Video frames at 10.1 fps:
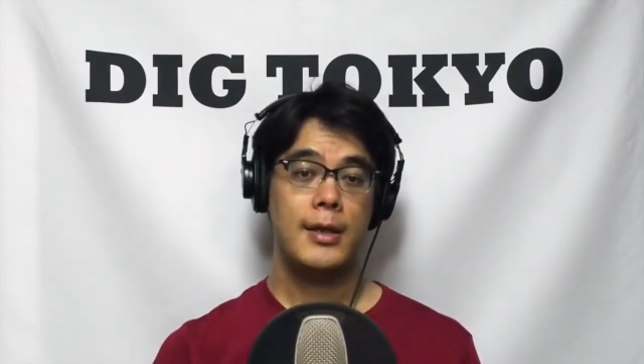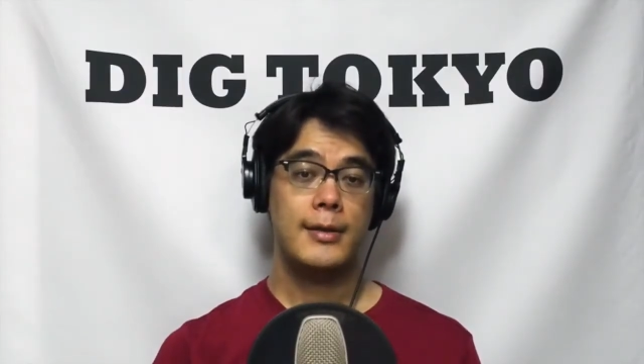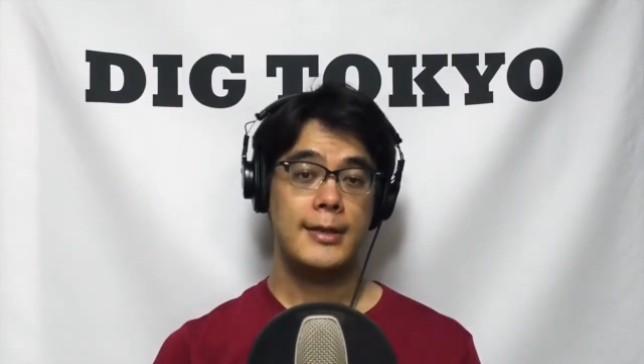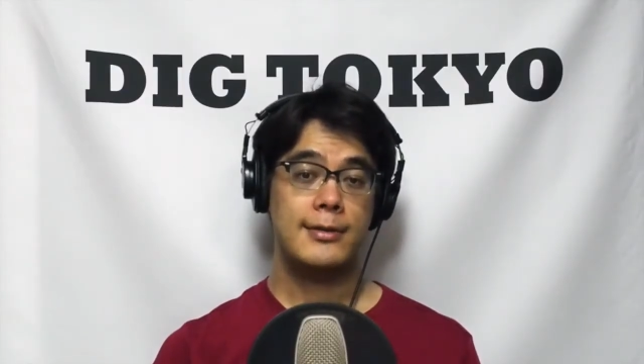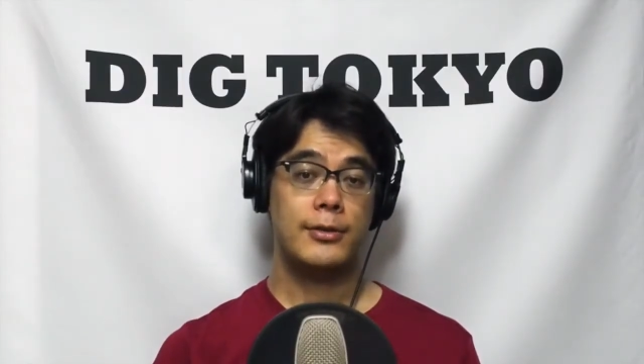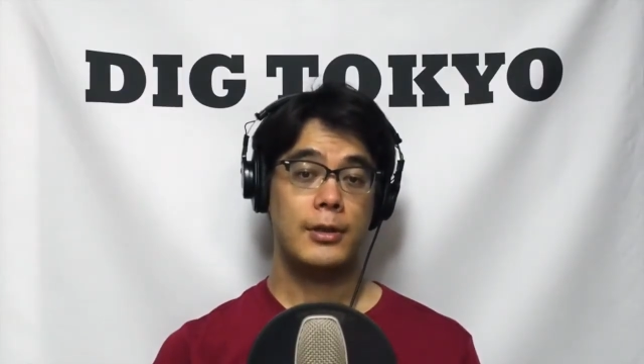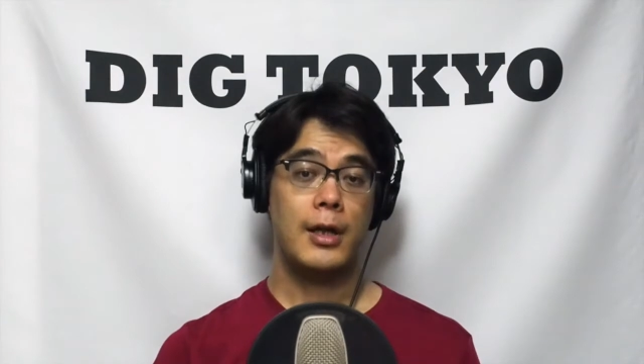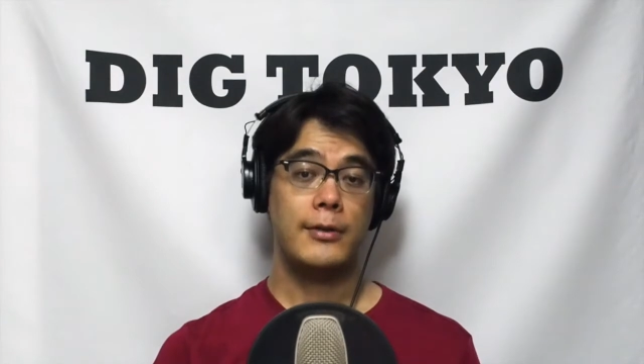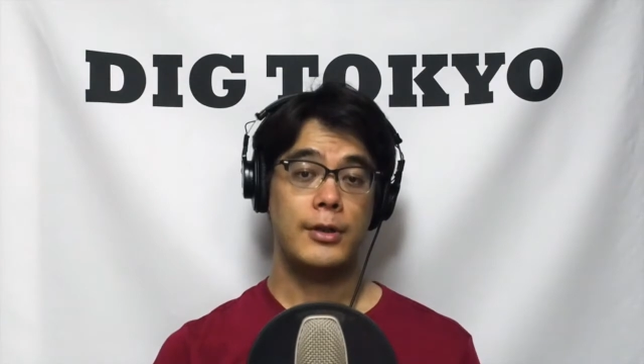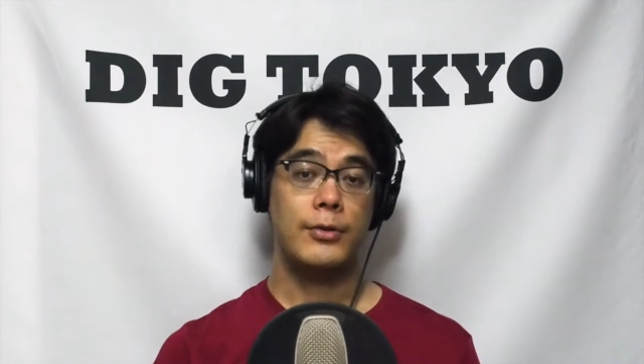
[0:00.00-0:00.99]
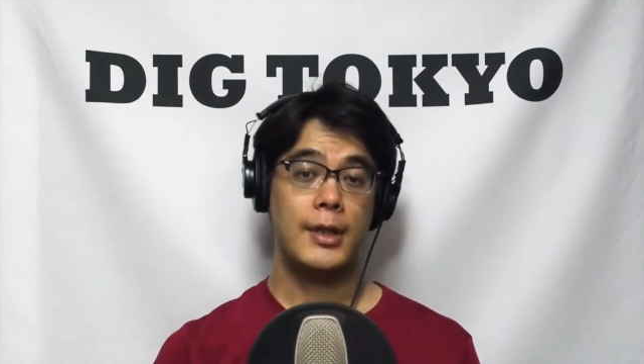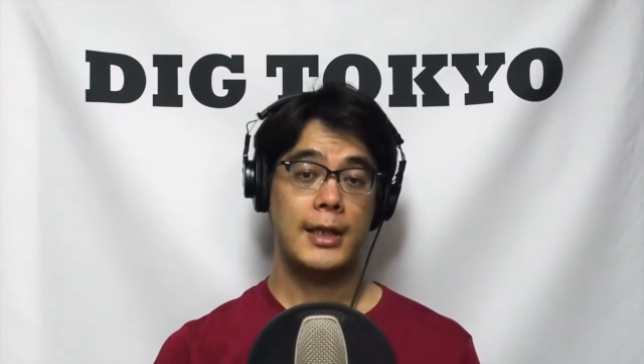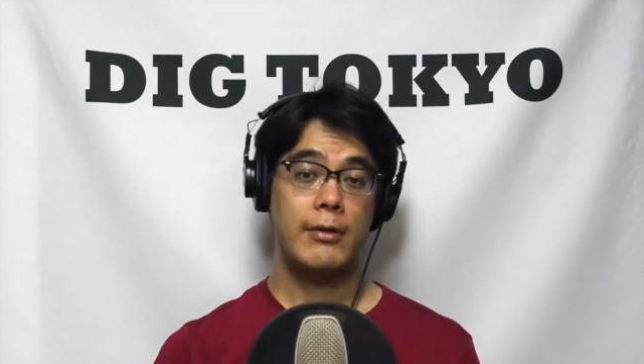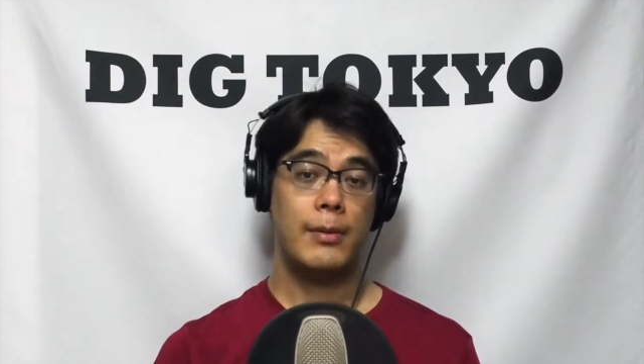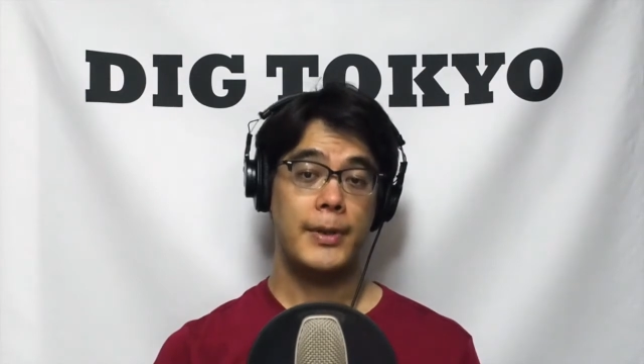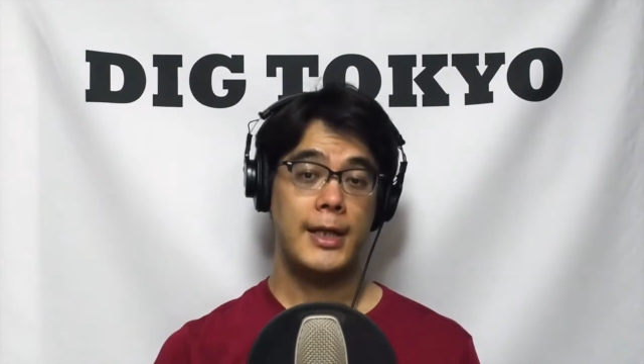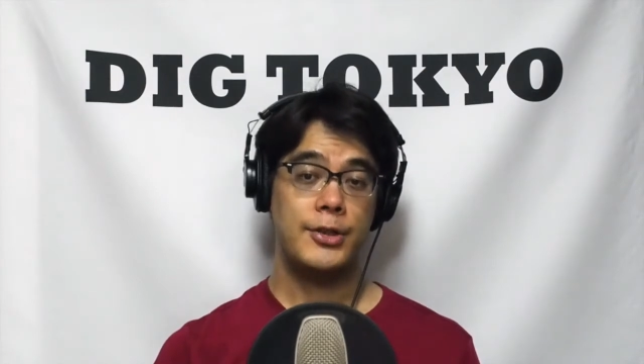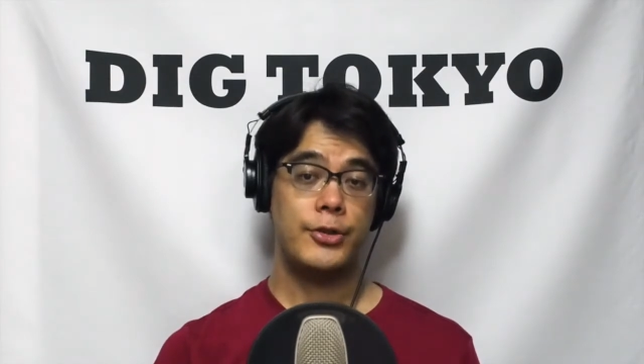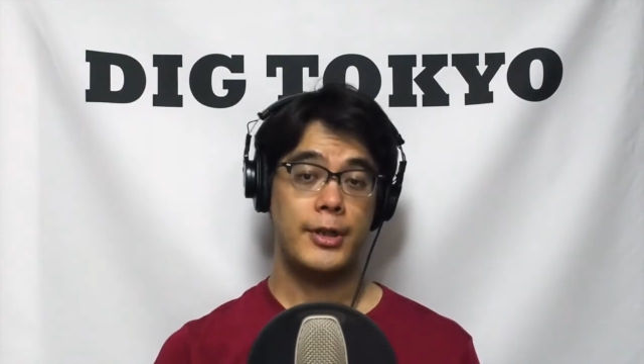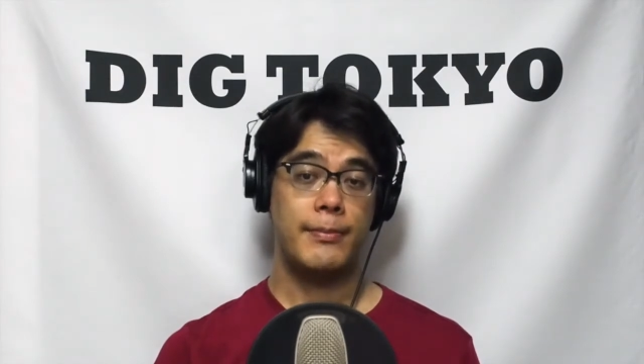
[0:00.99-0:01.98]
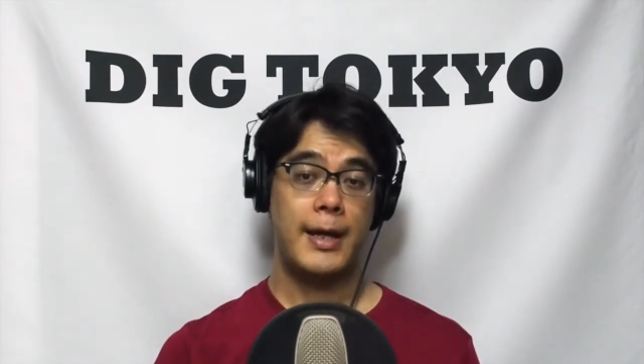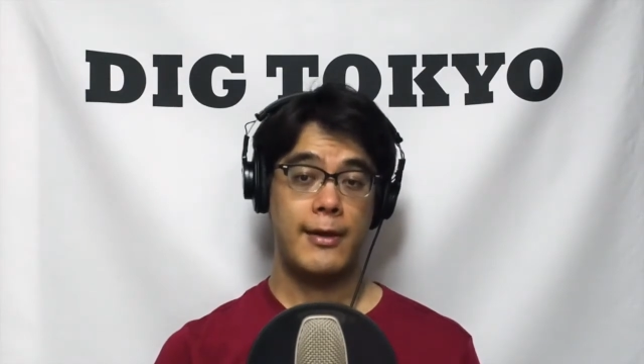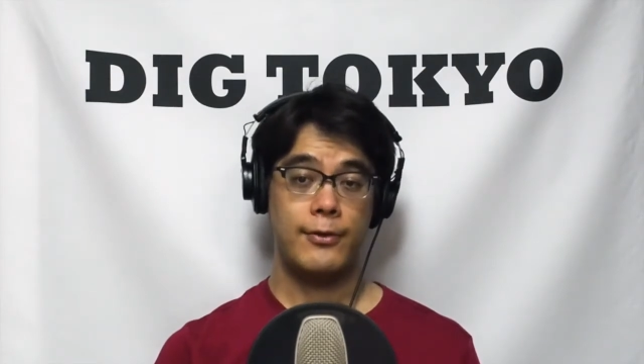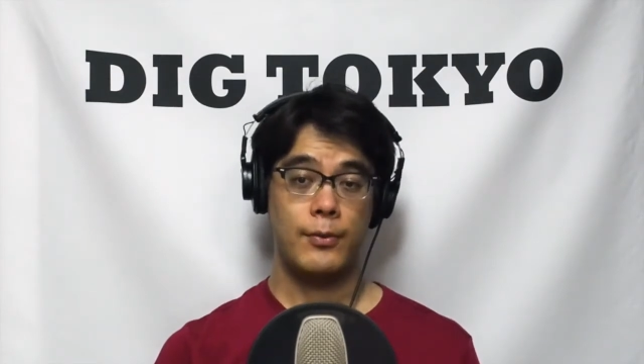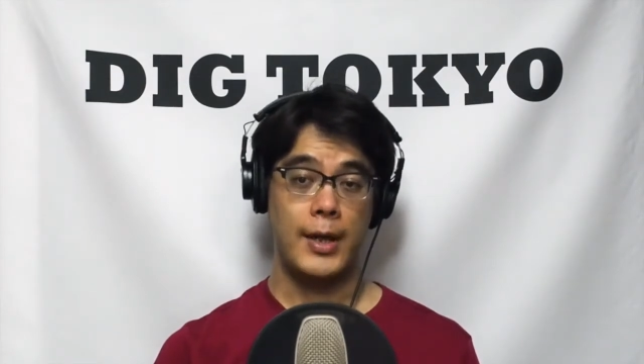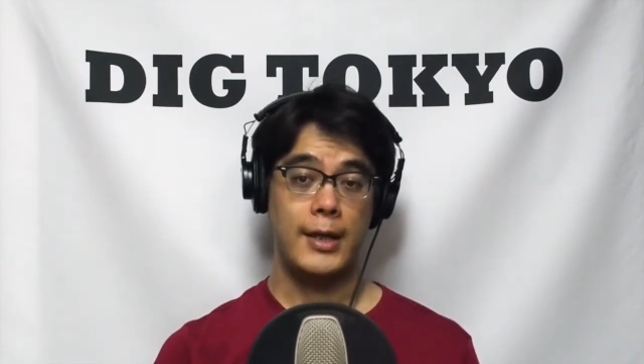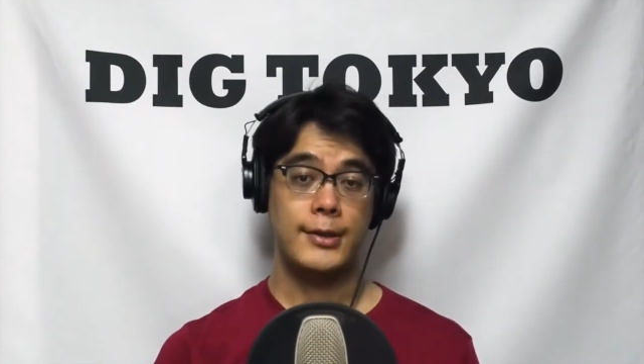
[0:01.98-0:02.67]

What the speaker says: nestled along the Uragawa pedestrian pathway in